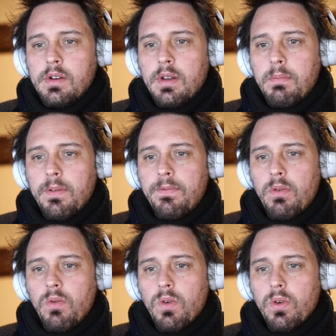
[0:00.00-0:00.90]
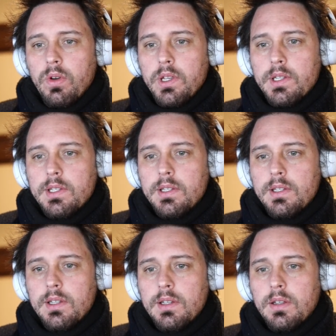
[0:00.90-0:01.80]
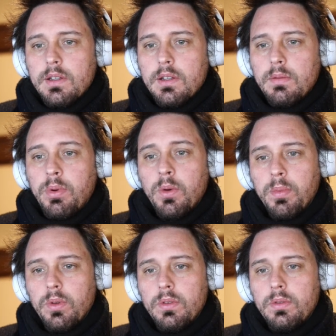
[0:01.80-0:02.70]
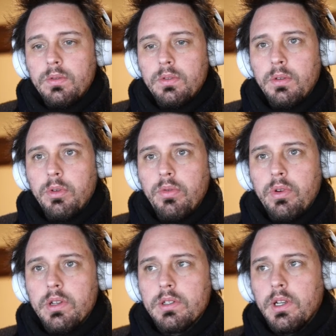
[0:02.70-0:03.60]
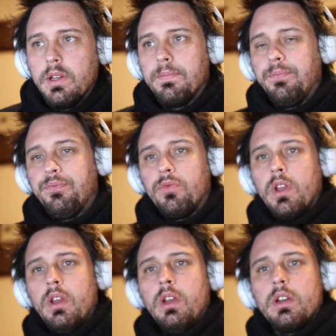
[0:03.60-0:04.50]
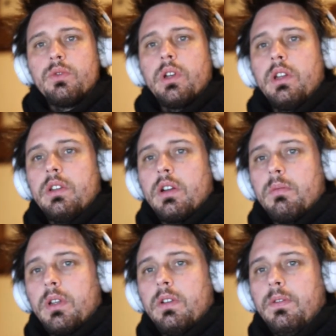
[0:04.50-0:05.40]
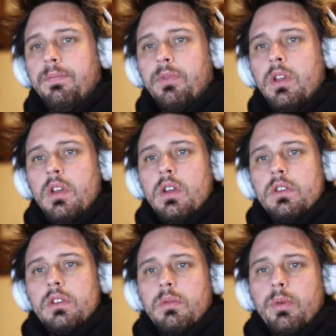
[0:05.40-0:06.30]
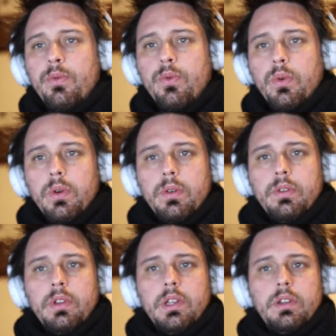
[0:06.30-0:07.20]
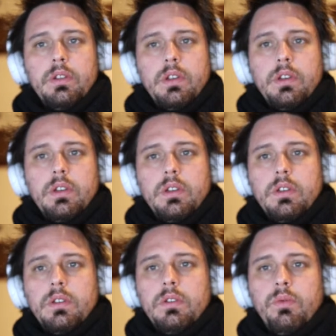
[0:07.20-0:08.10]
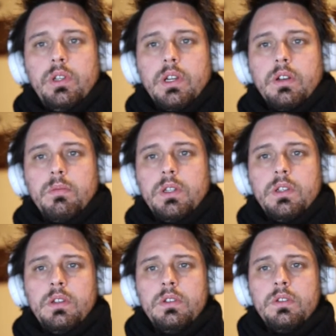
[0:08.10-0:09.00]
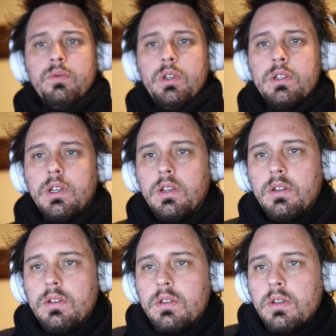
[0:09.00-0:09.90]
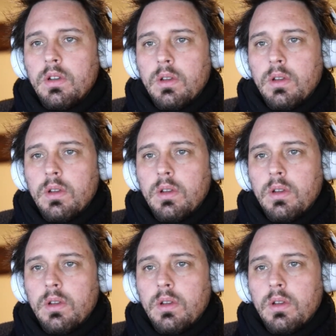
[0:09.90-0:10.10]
Number 4 is purple. Number 3 is cyan. Yeah, because we're getting decremented. So number 4, then we decrement it. We send